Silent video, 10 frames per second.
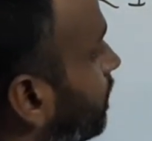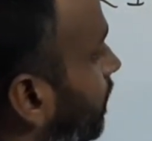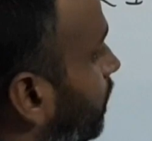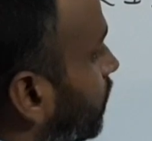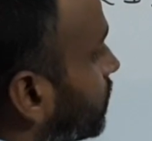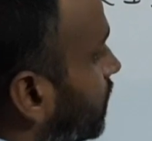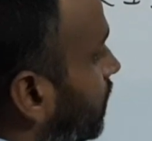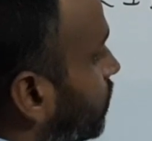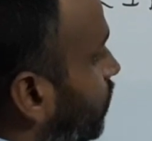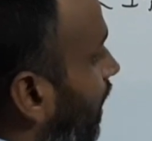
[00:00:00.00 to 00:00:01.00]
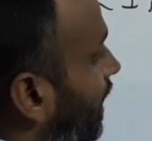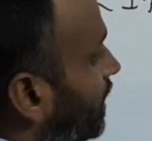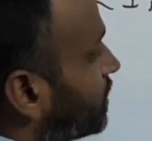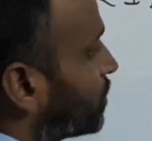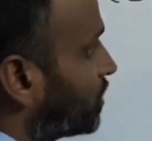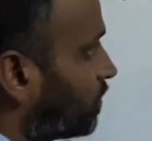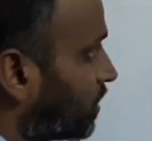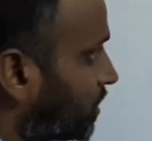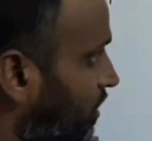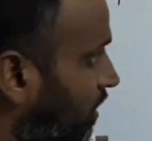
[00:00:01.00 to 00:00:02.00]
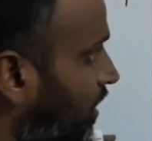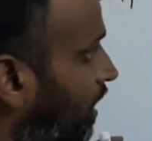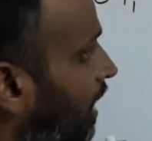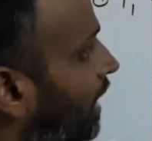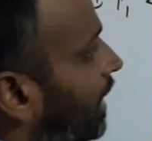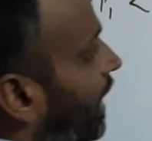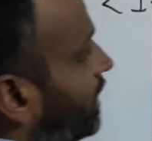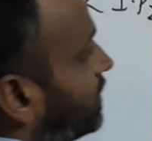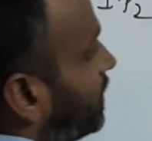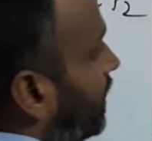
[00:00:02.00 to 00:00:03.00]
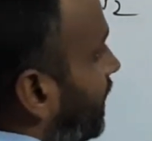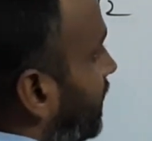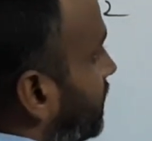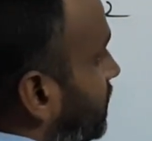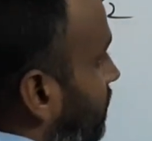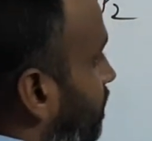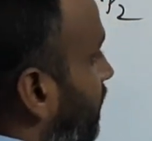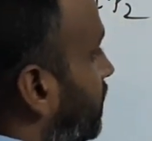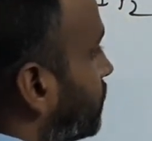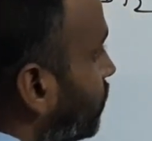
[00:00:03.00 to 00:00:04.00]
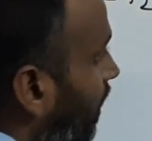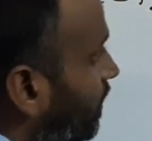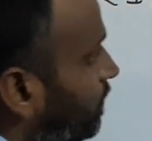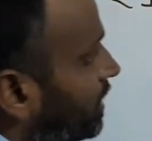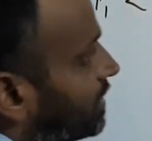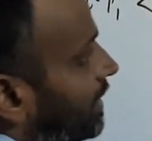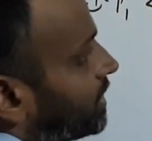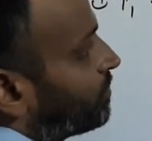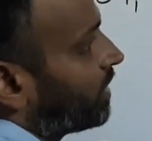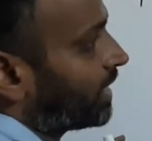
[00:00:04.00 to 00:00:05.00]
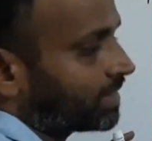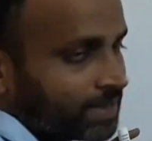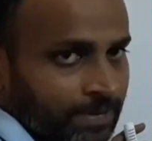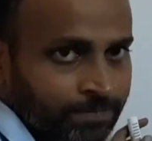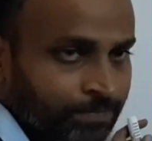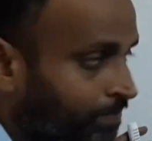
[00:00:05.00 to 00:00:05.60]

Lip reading: proportional to ionization potential. X radius is big, so IP is less for X.